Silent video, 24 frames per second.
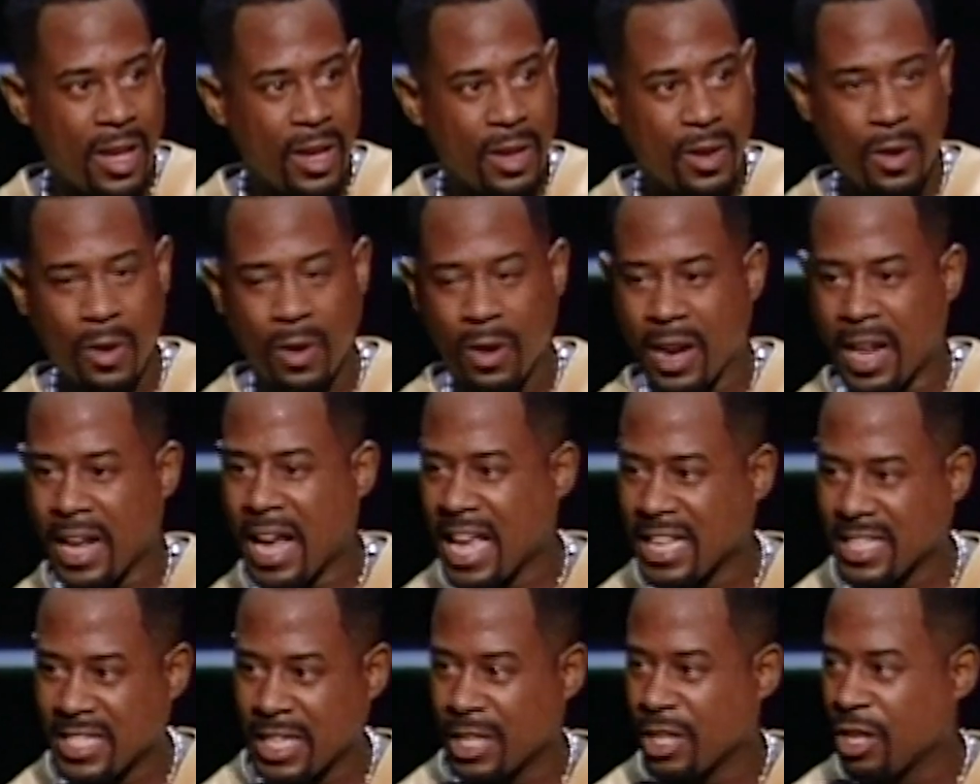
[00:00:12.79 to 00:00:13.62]
you know, they
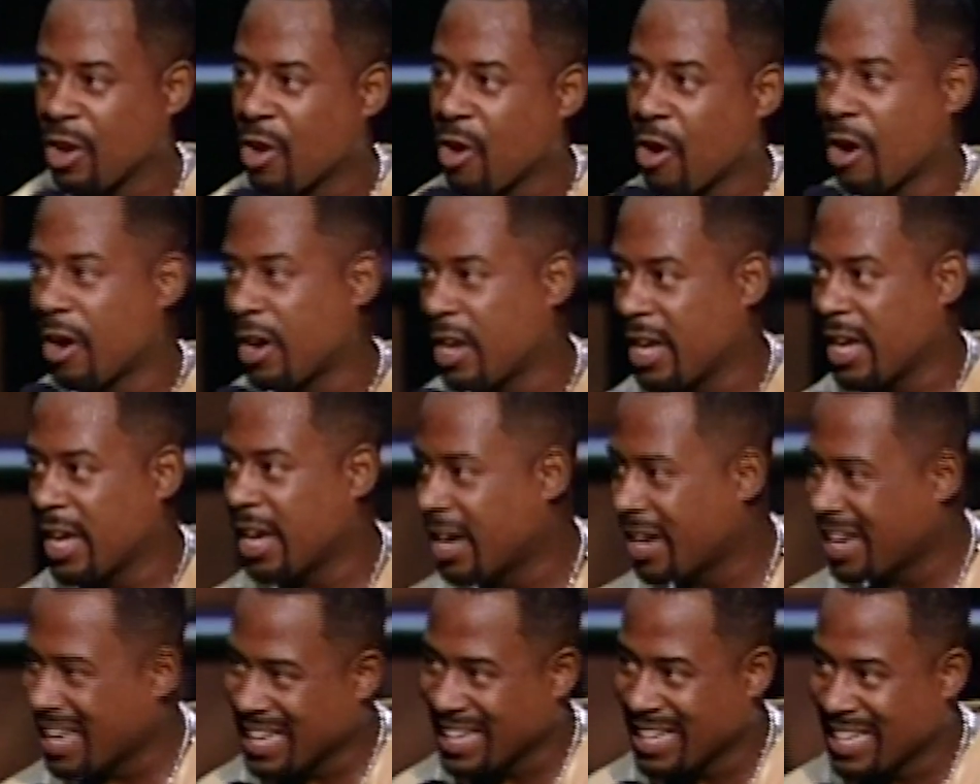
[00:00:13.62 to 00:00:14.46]
got seniority
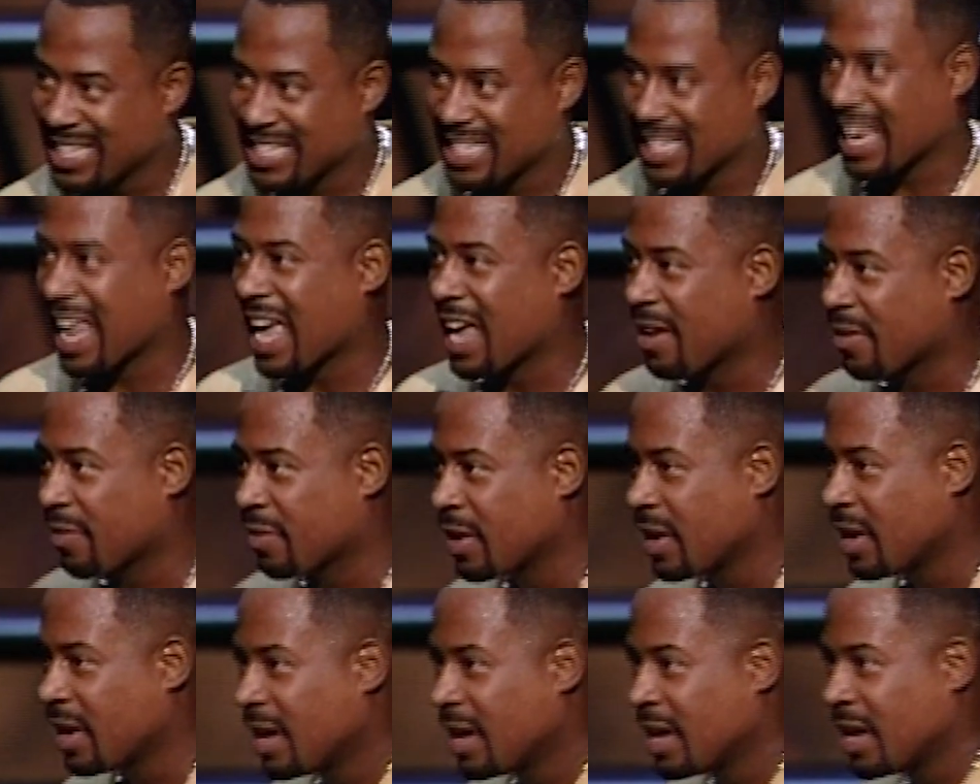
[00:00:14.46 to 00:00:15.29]
here in this life.
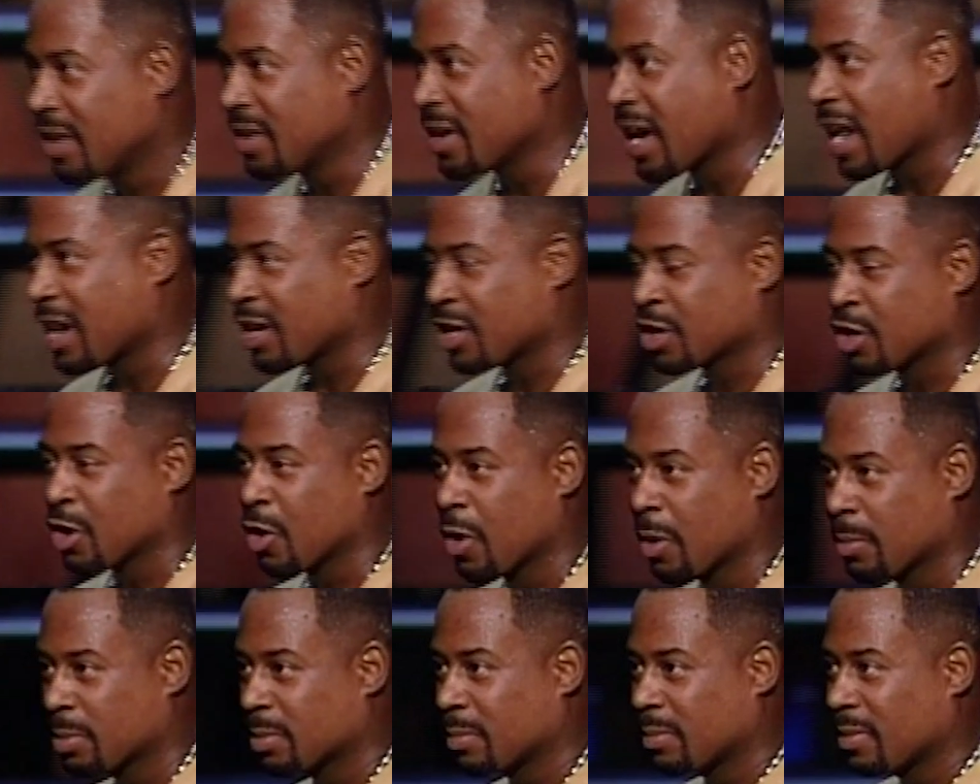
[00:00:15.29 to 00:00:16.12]
You got to show
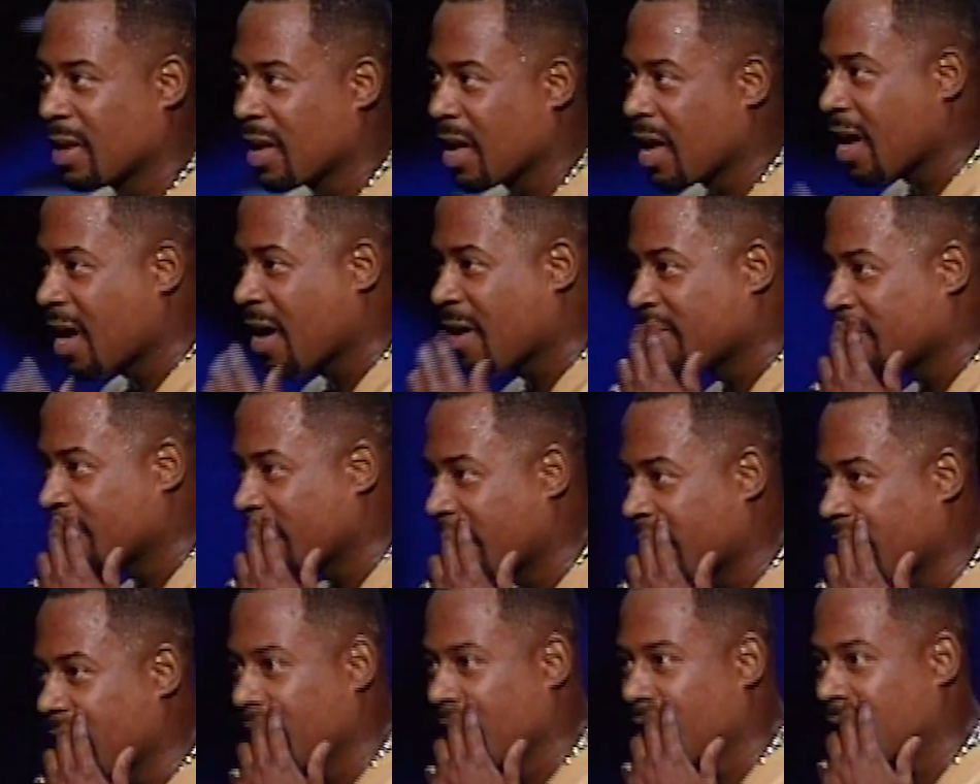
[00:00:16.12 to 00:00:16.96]
them some love,
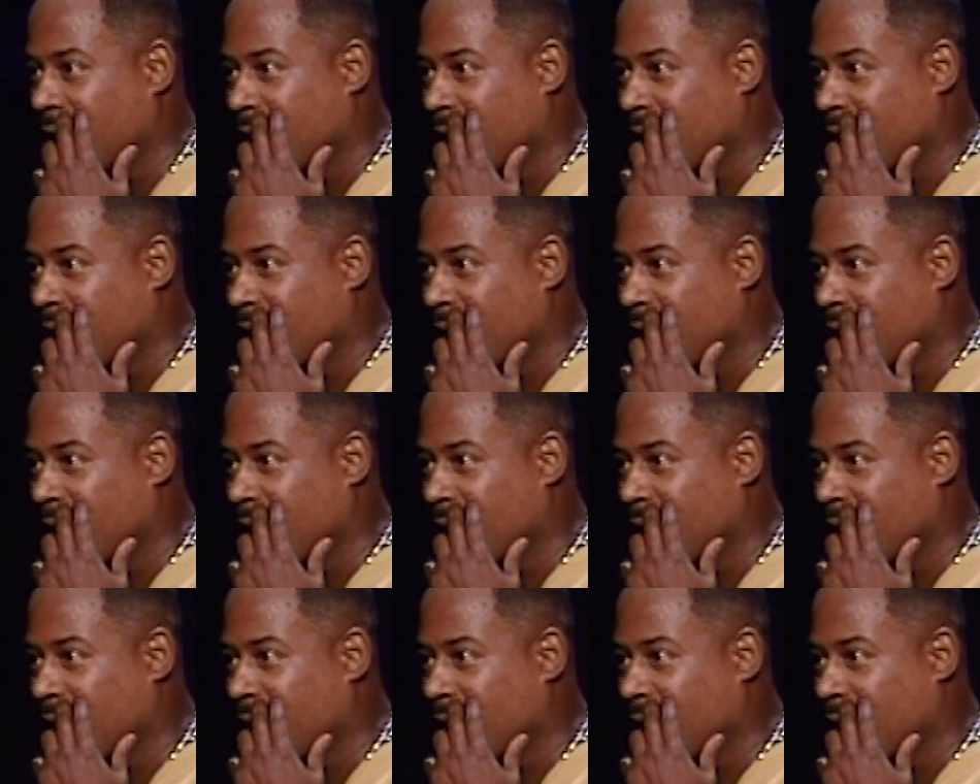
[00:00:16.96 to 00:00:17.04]
man.